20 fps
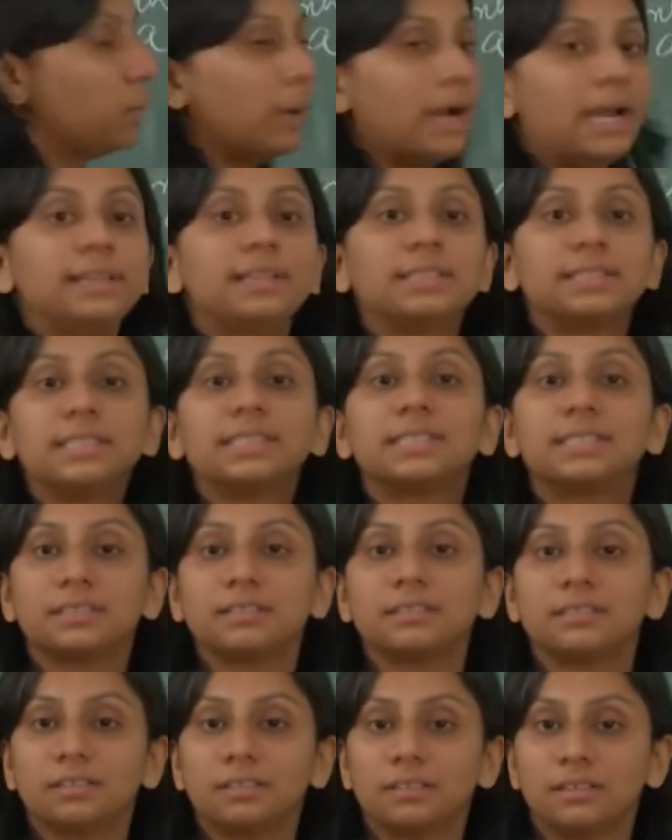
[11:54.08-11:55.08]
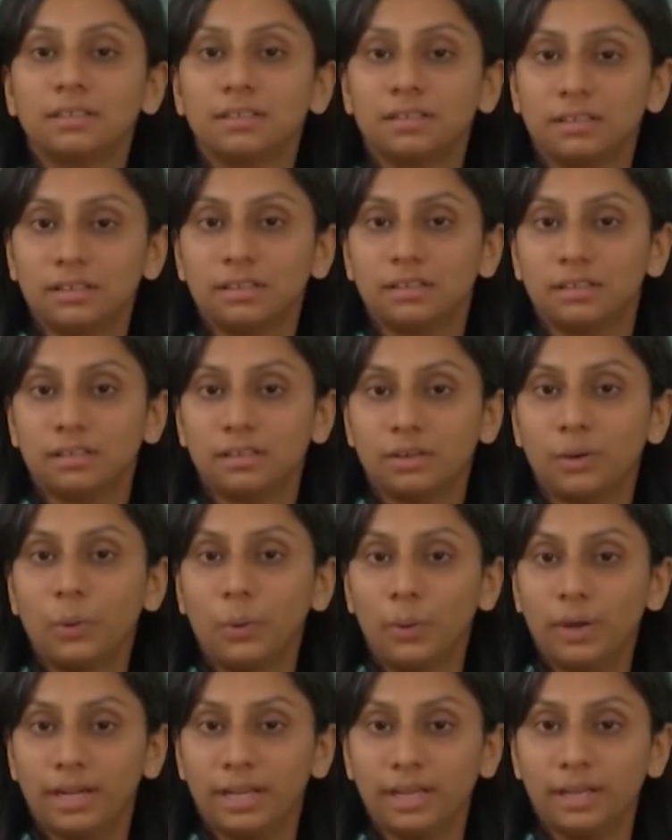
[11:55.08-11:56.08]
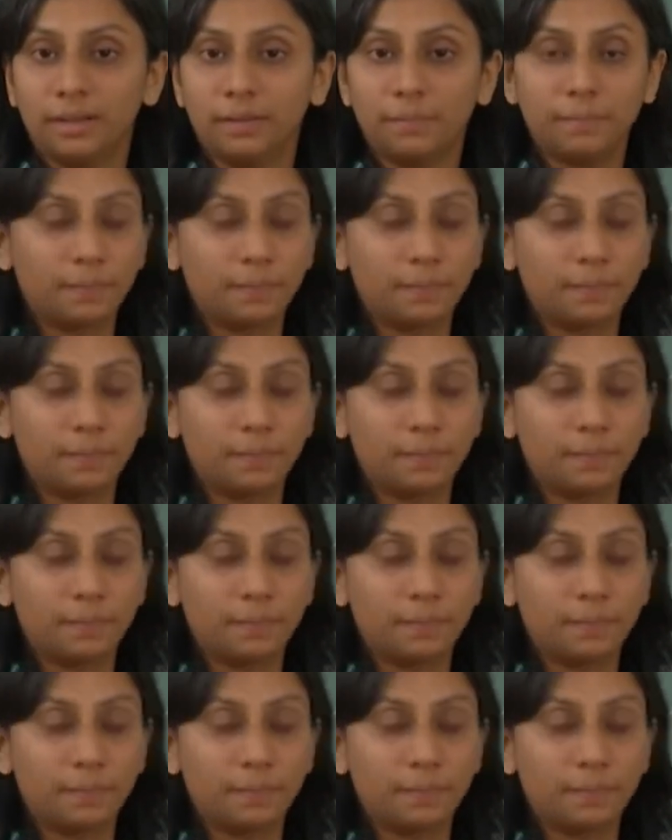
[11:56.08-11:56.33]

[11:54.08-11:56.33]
why this is holding.